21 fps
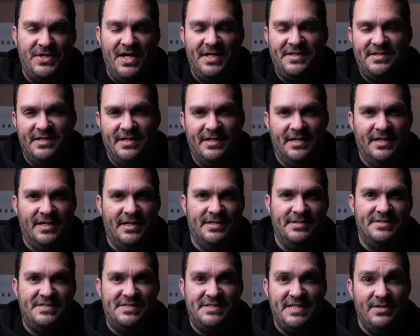You get
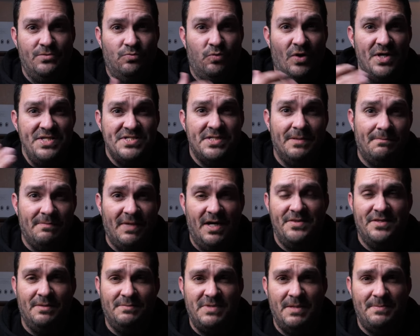to see once a
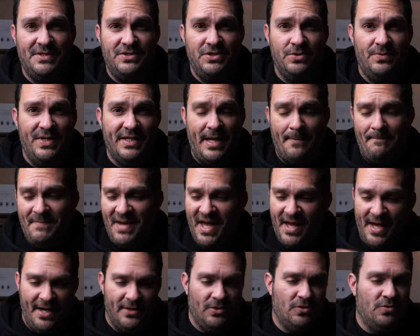month, I'm gonna be doing a
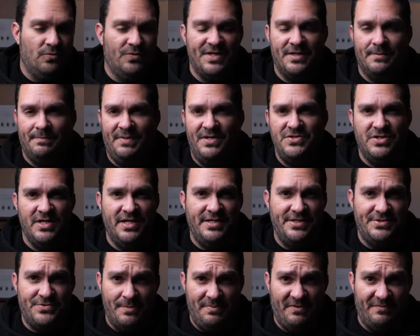panel with a bunch of
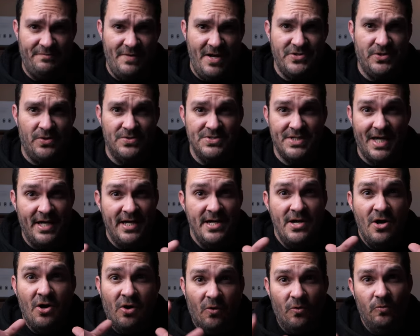industry professionals that
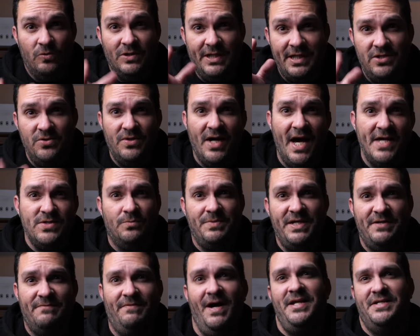only you guys will
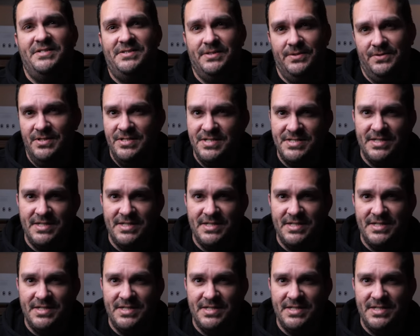be invited to.